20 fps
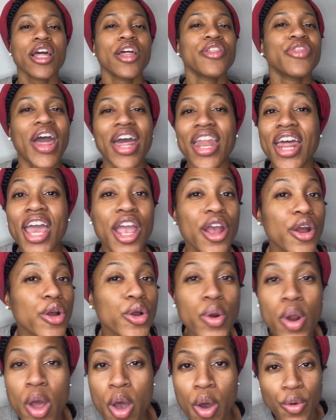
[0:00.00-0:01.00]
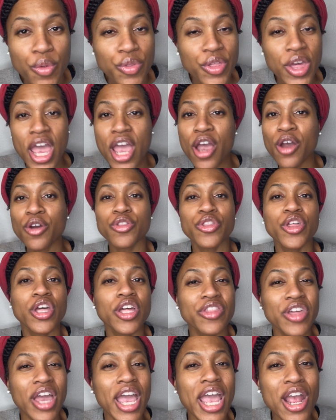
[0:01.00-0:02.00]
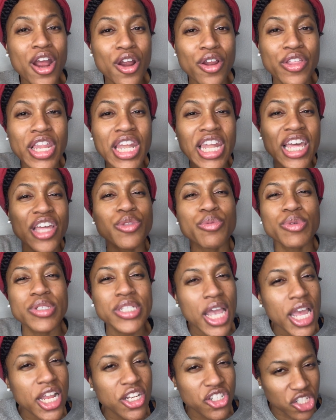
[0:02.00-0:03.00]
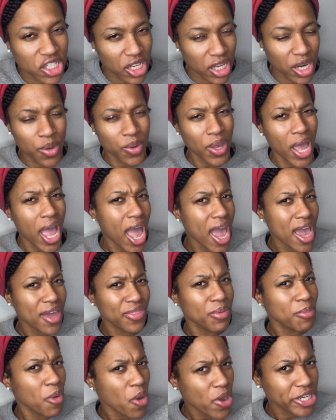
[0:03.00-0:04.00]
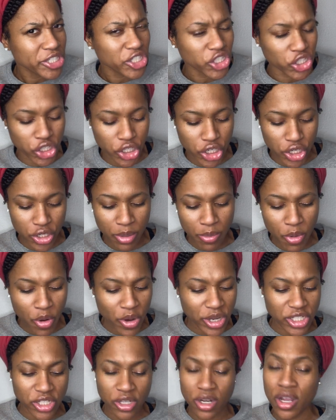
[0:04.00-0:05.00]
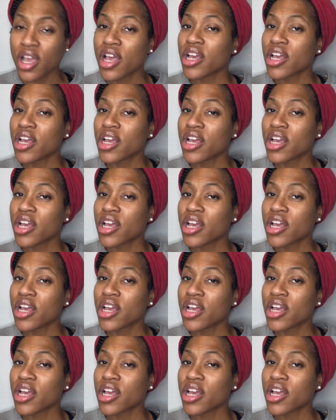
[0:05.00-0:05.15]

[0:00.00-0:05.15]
that hair growth, the hair, the, the hair, the length retention, okay? The moisture, the moisture.